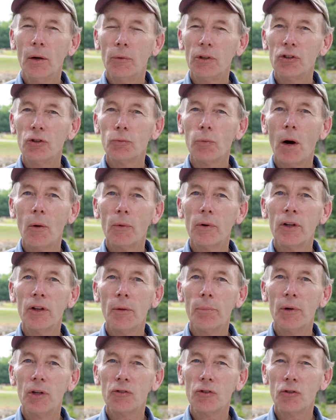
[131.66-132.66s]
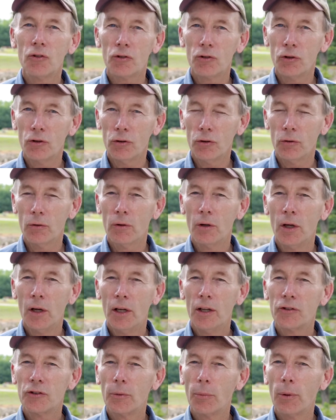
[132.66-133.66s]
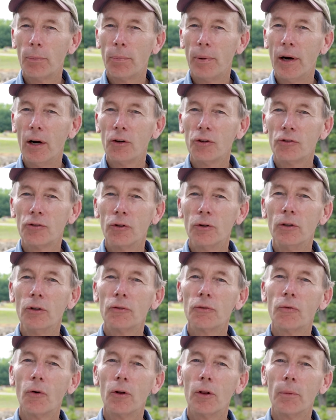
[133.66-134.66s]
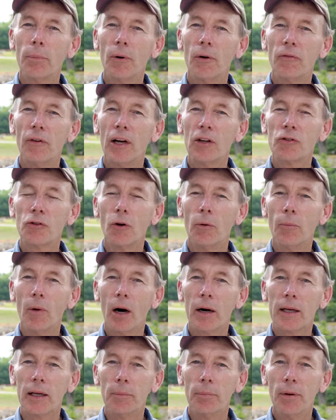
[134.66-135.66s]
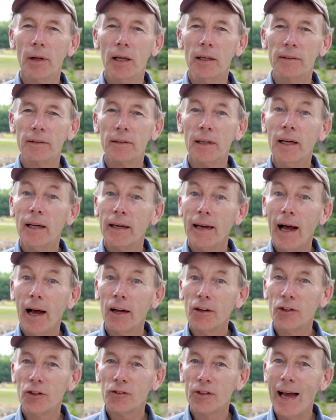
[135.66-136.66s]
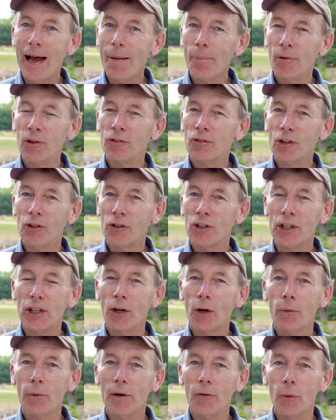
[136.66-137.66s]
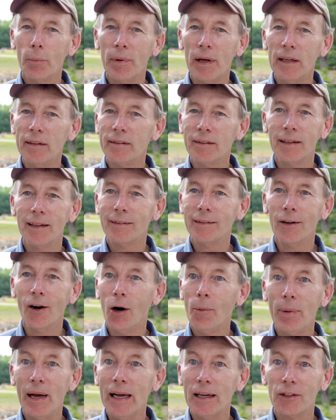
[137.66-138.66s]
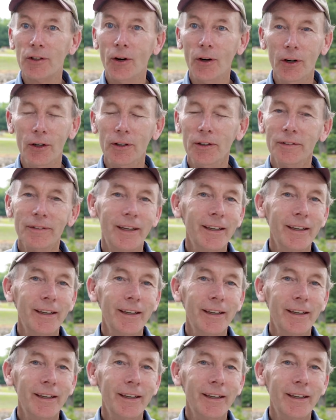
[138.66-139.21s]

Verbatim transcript: which is what we're in the business to do, is to prepare students for the professional marketplace. Now it just happens that the Eel River Basin is in our backyard.